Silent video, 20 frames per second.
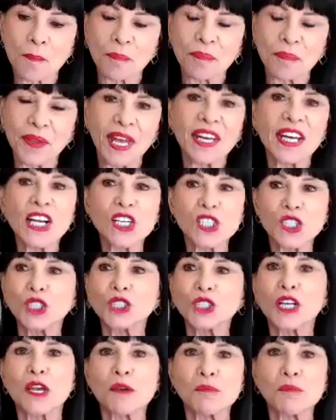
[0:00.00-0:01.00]

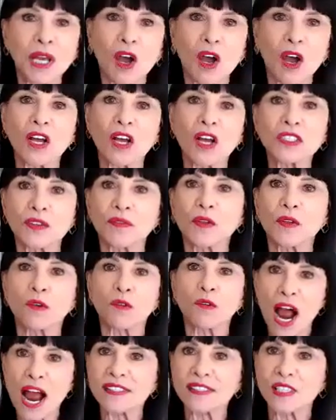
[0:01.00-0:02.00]
initially because of the
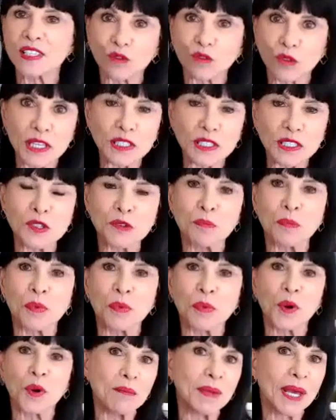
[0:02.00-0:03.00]
rise in risk
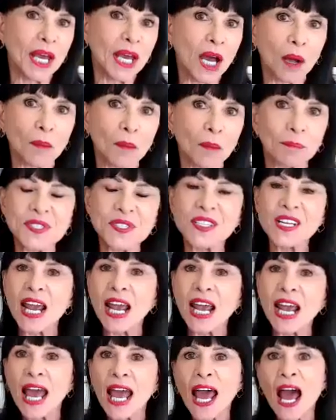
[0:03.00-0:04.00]
premiums
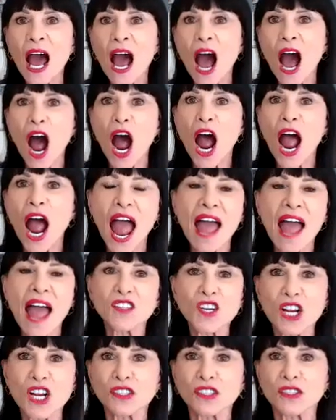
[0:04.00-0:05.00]

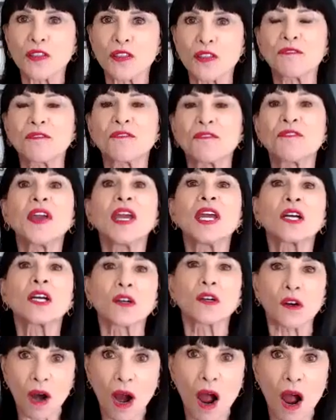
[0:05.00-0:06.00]
and just the
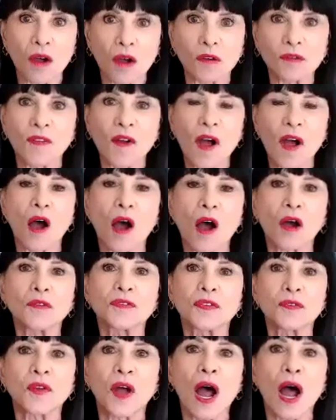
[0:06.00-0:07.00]
fear
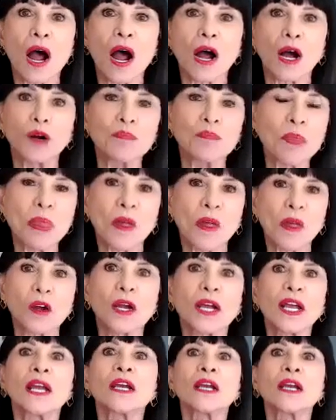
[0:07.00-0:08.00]
of
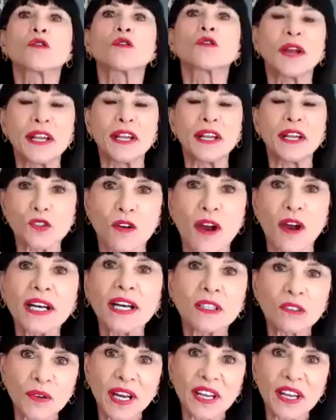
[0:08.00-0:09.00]
increased
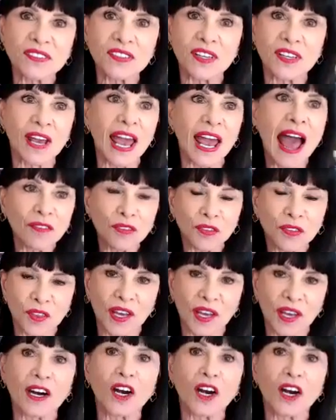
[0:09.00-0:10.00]
credit risk out
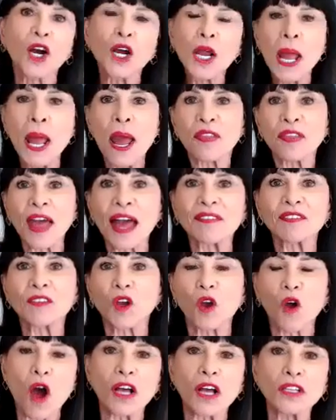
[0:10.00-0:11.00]
there, that
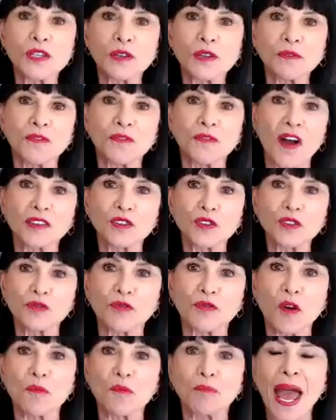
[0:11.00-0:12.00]
the cost of funds
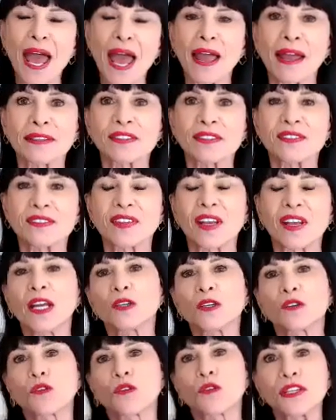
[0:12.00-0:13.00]
for banks
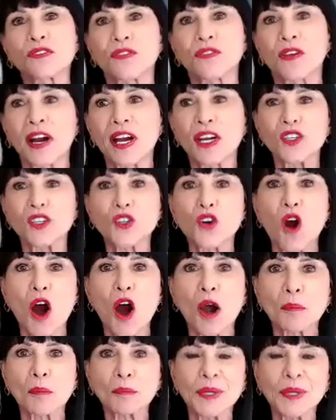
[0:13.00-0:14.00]
increased very
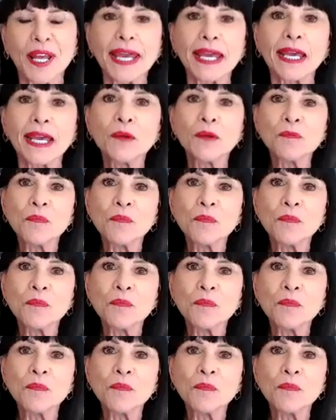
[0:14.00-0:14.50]
sharply